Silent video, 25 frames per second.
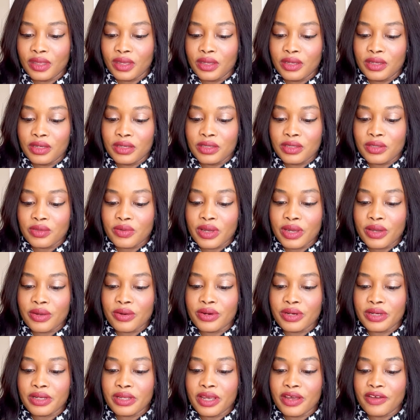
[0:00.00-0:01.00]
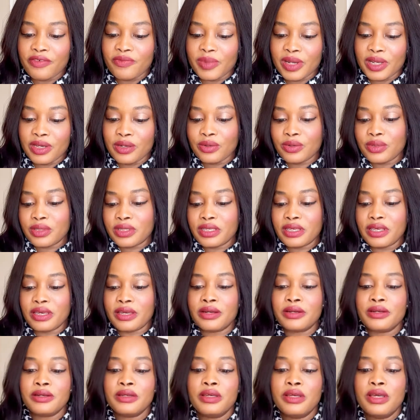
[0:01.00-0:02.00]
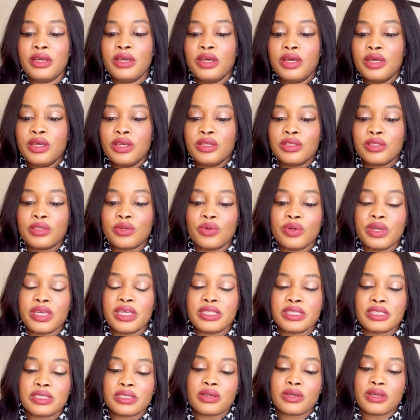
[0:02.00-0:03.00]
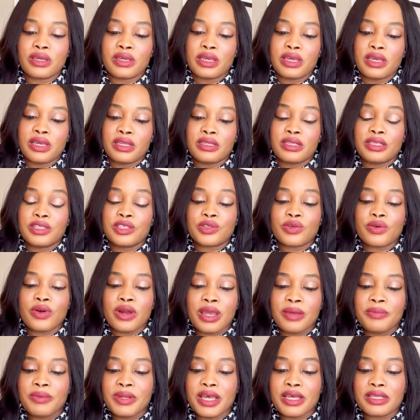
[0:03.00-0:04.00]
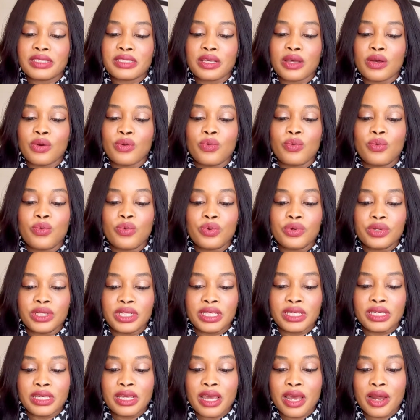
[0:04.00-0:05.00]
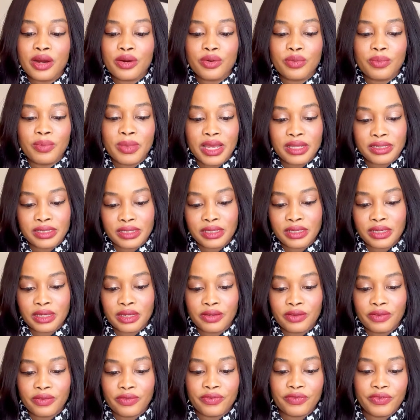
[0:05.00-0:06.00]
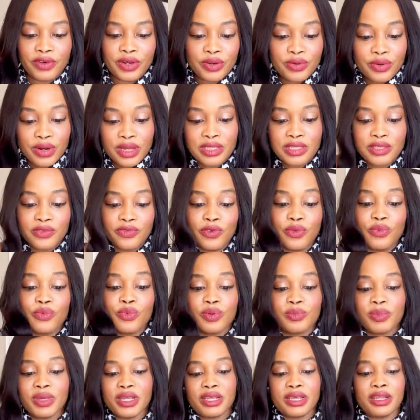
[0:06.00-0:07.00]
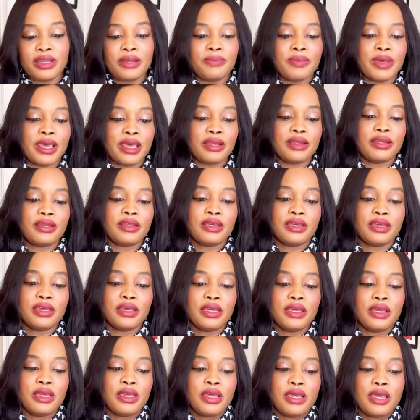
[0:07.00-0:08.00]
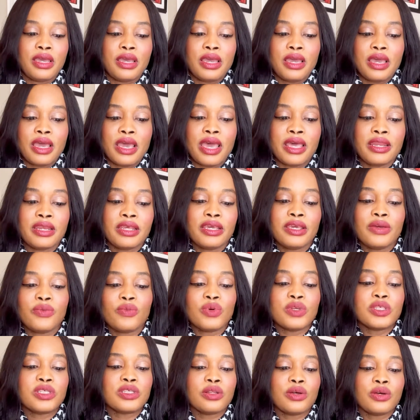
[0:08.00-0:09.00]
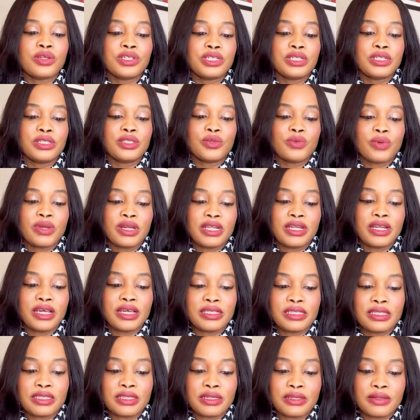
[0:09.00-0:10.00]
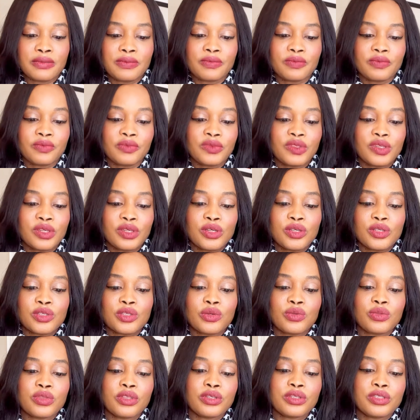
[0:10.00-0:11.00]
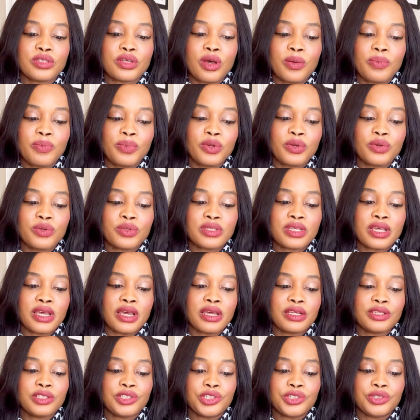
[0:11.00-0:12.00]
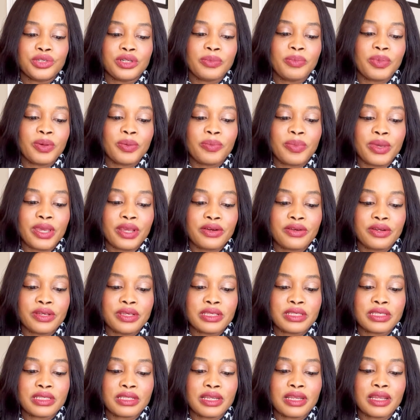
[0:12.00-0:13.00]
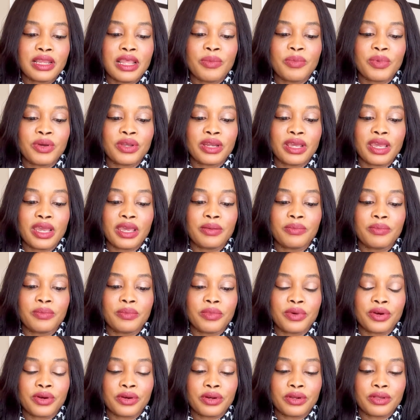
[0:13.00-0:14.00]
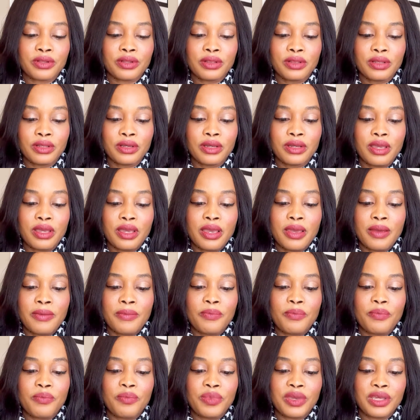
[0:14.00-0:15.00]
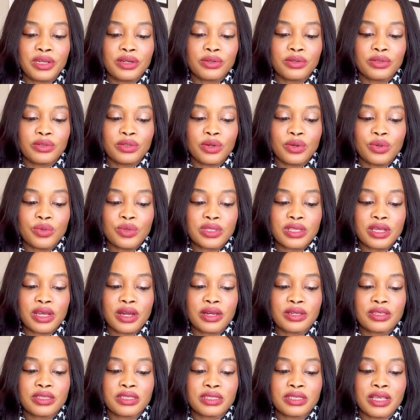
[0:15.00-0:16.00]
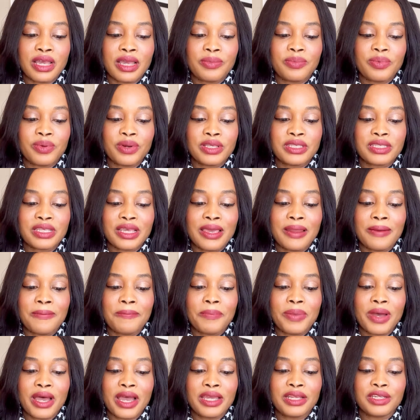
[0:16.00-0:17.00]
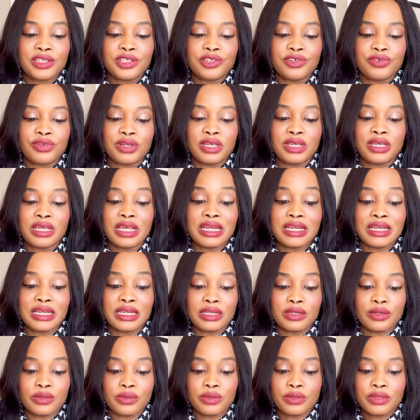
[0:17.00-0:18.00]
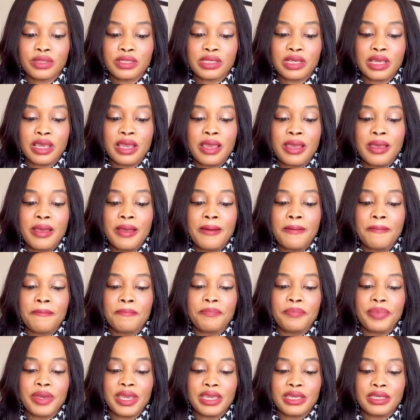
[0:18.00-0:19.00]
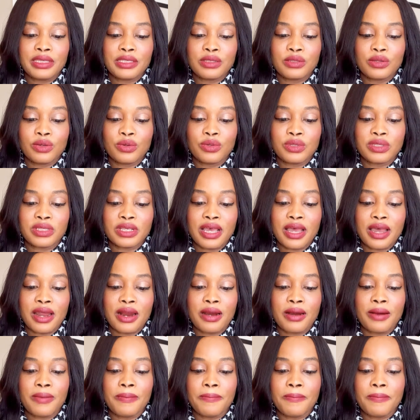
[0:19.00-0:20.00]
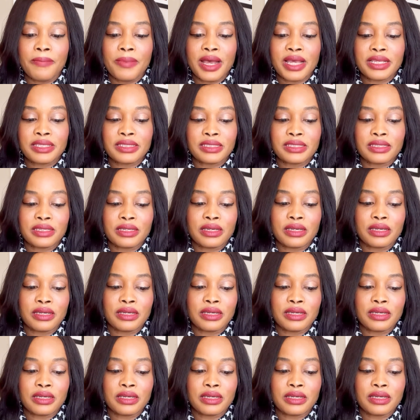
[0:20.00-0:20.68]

So I already have my notes here. So it's described as a woody aromatic fragrance for women and men. And it was launched in 2019. So the top notes are juniper berries, lemon, and myrtle. Middle notes are cypress and pine tree needles. Base notes are mastic,